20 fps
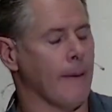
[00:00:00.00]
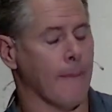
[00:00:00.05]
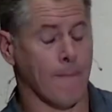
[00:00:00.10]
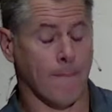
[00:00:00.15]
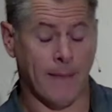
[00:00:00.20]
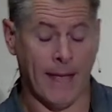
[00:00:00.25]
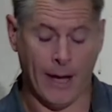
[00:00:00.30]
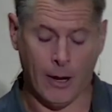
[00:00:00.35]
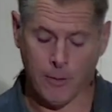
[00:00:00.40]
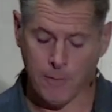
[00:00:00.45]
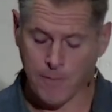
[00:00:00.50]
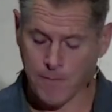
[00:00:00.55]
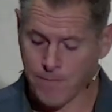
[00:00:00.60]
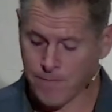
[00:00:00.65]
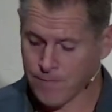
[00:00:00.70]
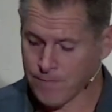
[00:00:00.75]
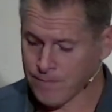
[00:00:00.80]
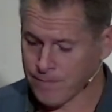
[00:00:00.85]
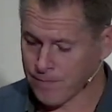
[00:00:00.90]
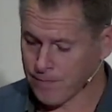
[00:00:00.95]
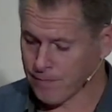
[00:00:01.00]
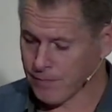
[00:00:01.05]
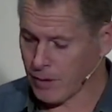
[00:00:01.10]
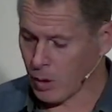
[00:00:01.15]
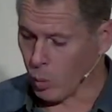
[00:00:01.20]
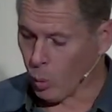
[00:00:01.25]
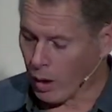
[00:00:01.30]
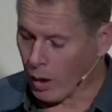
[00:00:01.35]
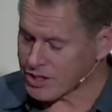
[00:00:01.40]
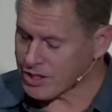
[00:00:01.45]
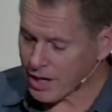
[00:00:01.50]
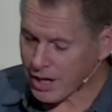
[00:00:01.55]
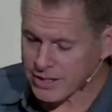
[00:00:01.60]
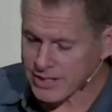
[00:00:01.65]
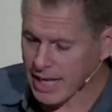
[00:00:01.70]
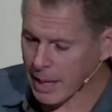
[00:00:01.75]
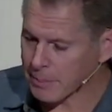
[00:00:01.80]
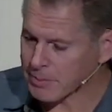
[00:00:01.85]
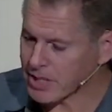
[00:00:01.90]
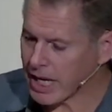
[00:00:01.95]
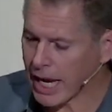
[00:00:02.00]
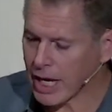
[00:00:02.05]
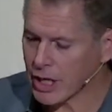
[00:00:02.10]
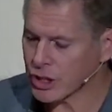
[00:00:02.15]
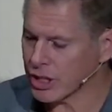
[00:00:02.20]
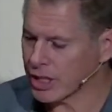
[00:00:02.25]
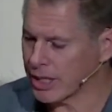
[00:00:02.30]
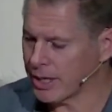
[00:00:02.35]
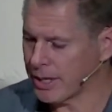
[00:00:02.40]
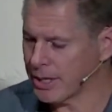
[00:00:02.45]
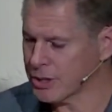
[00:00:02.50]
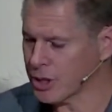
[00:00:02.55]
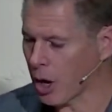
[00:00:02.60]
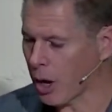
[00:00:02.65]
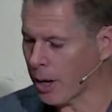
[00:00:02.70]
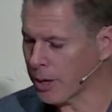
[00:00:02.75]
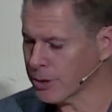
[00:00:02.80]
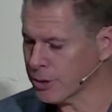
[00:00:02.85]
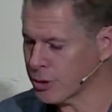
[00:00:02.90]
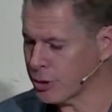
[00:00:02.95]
Now, was there a temptation in his heart